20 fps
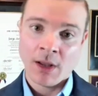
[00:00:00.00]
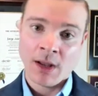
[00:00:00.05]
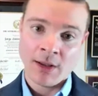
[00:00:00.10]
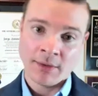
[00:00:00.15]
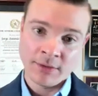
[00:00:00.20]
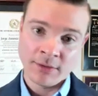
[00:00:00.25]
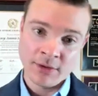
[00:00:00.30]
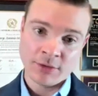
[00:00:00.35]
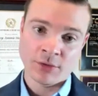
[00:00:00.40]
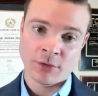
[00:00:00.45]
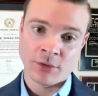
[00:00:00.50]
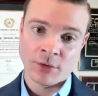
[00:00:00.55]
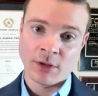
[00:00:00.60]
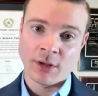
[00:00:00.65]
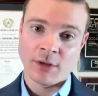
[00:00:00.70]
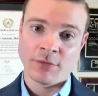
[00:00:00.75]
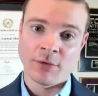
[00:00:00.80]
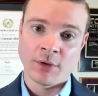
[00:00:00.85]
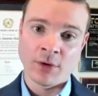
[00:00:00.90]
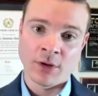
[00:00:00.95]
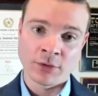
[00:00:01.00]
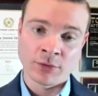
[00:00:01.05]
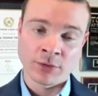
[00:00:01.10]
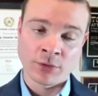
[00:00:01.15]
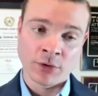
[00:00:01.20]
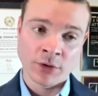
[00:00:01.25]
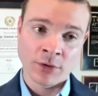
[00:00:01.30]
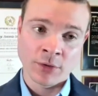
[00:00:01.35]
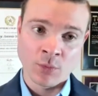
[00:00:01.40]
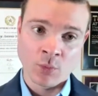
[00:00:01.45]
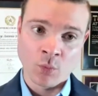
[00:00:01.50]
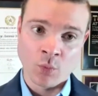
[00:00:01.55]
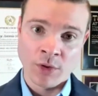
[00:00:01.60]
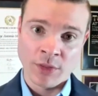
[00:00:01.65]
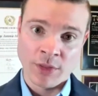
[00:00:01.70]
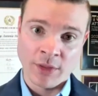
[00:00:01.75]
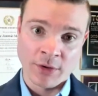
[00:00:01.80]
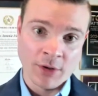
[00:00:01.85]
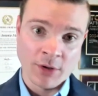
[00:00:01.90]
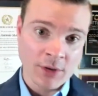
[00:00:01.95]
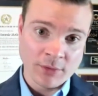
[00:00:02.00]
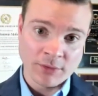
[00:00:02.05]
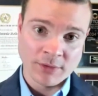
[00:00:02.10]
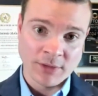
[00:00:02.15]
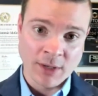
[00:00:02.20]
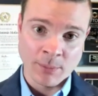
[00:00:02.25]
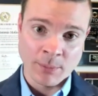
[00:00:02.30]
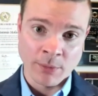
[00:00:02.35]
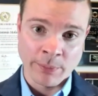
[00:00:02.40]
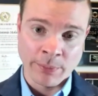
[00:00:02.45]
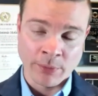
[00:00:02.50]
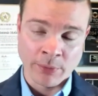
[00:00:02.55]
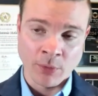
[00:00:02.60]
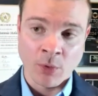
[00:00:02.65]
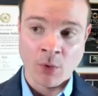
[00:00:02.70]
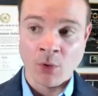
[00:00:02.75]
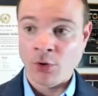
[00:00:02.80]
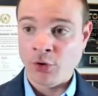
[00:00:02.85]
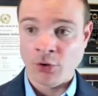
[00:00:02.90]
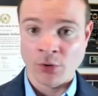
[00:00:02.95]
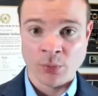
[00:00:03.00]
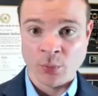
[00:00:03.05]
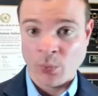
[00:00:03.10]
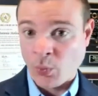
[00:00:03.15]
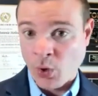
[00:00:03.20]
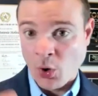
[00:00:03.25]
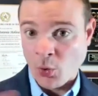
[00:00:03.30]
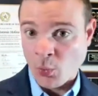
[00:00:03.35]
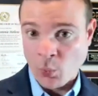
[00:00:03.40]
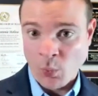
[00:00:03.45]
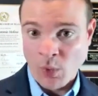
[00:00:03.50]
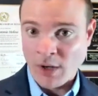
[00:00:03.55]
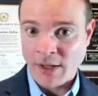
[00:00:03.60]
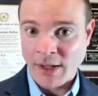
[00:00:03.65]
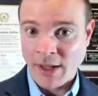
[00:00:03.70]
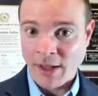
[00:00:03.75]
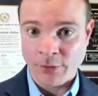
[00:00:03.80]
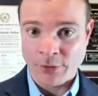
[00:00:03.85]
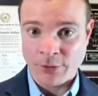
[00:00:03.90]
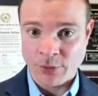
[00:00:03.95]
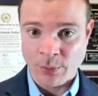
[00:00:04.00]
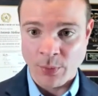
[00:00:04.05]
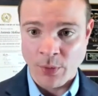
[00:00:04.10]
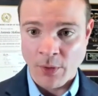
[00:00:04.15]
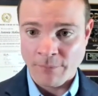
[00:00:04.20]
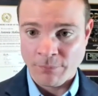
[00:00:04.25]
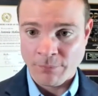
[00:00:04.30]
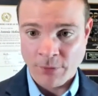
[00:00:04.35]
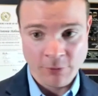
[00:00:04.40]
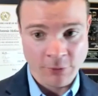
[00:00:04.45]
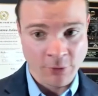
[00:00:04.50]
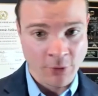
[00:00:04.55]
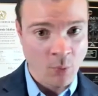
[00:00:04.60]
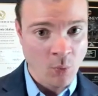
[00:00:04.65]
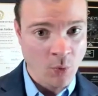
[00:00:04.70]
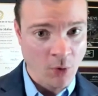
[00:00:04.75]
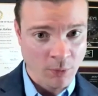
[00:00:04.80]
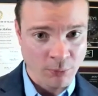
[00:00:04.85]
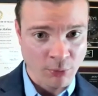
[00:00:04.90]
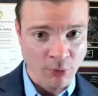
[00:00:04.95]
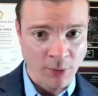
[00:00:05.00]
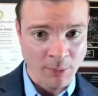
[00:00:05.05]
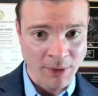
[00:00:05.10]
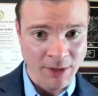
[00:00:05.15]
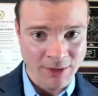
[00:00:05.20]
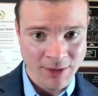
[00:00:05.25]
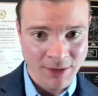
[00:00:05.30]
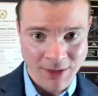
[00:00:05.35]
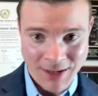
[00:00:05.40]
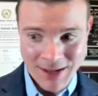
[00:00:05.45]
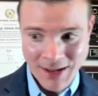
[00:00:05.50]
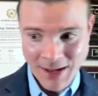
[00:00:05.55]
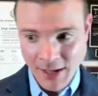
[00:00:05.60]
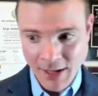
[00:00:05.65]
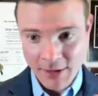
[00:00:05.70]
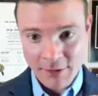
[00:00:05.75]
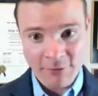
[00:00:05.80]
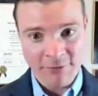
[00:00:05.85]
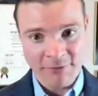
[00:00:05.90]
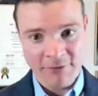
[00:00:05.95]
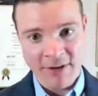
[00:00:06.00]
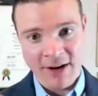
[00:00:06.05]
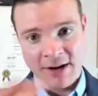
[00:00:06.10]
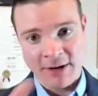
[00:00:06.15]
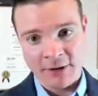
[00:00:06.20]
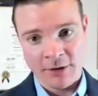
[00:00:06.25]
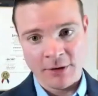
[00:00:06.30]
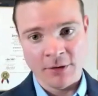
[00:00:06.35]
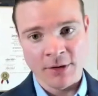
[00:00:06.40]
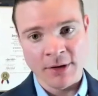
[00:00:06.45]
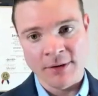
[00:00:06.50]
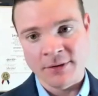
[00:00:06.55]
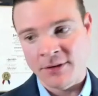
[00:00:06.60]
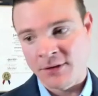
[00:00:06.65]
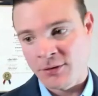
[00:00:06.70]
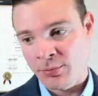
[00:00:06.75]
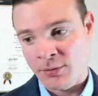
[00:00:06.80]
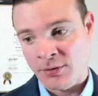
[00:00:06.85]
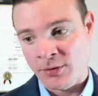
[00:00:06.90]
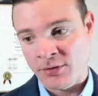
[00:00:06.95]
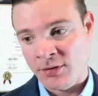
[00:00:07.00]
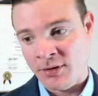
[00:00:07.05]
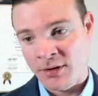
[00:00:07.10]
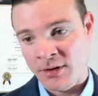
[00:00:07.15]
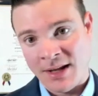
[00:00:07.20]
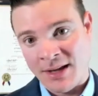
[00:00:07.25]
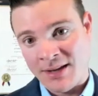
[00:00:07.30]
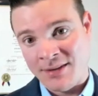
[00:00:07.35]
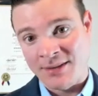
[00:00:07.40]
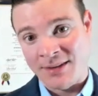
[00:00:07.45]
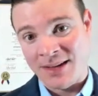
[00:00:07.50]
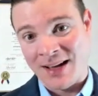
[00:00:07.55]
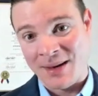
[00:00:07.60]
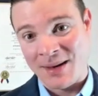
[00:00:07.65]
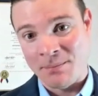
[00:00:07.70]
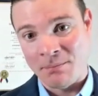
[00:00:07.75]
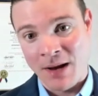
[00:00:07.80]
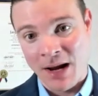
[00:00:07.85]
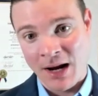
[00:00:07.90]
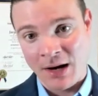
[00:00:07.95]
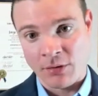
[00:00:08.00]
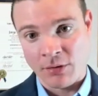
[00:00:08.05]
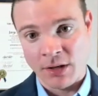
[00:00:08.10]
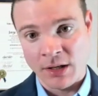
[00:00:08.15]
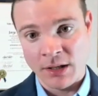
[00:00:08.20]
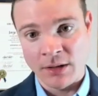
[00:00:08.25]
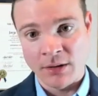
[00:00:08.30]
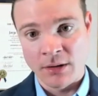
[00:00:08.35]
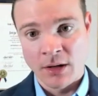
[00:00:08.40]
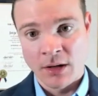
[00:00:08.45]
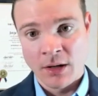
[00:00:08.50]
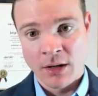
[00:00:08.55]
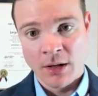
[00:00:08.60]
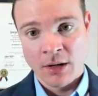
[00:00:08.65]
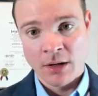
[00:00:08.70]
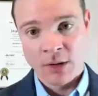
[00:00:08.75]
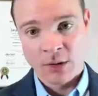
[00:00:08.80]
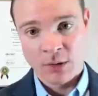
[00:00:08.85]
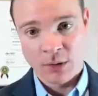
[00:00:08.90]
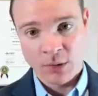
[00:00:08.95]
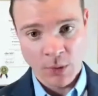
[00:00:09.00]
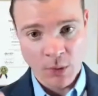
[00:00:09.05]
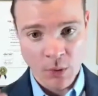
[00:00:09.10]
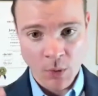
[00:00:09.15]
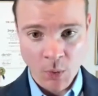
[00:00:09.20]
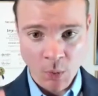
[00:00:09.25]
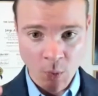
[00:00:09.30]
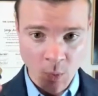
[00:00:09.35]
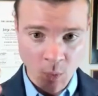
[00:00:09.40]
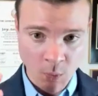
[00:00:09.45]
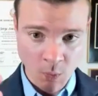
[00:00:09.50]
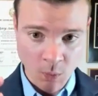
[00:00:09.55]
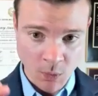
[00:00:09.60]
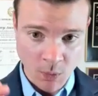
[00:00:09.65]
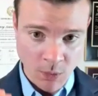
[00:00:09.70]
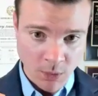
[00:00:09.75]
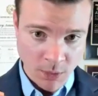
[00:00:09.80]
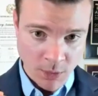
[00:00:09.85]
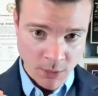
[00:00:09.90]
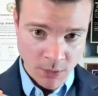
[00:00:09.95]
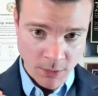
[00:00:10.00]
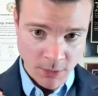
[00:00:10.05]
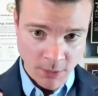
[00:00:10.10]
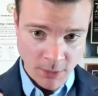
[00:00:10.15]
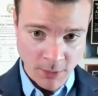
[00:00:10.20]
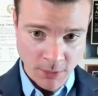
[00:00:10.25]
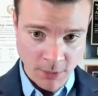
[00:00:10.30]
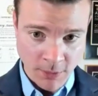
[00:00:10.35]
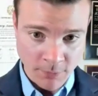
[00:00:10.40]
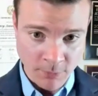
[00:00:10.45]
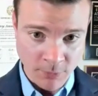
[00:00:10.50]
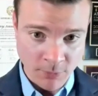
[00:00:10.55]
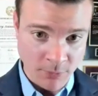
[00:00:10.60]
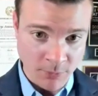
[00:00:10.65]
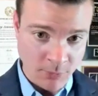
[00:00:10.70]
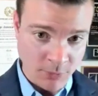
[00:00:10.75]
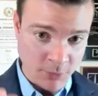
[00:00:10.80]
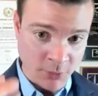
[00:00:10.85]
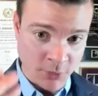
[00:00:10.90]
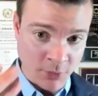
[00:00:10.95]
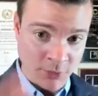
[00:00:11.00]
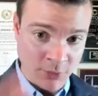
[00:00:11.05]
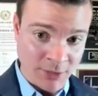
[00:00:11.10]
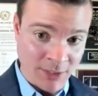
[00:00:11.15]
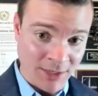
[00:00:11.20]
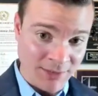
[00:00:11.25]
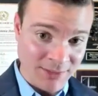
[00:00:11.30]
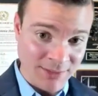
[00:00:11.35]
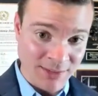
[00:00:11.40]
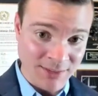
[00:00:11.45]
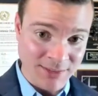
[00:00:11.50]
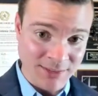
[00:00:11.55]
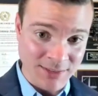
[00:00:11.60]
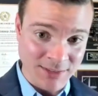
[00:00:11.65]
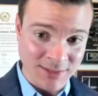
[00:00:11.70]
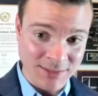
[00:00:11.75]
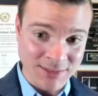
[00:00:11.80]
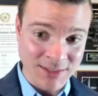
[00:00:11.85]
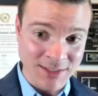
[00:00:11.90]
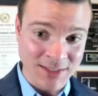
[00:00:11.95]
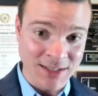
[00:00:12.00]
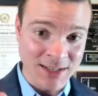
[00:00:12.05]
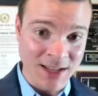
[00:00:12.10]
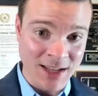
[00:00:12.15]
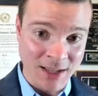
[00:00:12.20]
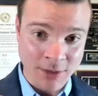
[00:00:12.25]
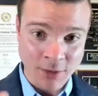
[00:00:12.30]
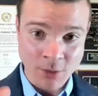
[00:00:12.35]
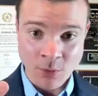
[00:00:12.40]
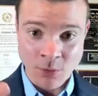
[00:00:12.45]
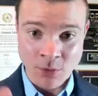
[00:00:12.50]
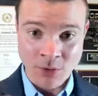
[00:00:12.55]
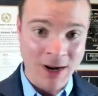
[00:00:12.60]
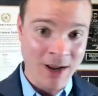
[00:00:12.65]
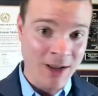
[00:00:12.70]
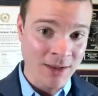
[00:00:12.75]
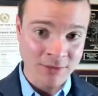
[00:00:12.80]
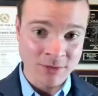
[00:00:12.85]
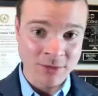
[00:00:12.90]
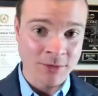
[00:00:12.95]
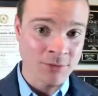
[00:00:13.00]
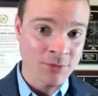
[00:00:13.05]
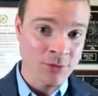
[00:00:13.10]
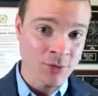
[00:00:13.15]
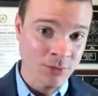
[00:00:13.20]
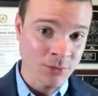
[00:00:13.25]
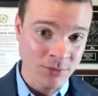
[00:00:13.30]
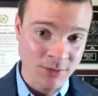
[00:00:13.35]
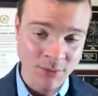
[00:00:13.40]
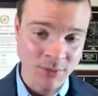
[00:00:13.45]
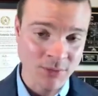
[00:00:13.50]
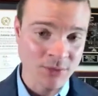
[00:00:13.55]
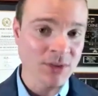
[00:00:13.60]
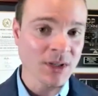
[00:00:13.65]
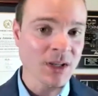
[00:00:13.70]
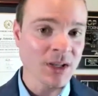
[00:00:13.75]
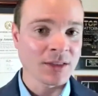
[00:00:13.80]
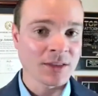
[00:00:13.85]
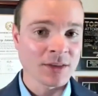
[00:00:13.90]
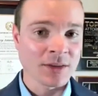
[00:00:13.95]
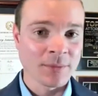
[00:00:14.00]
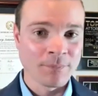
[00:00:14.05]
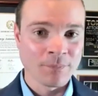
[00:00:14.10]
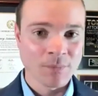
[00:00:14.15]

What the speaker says: Additionally, if you enter it with another type of parole, you're already eligible for a work permit. And finally, this person is not married to a United States citizen yet, or as of June 17th.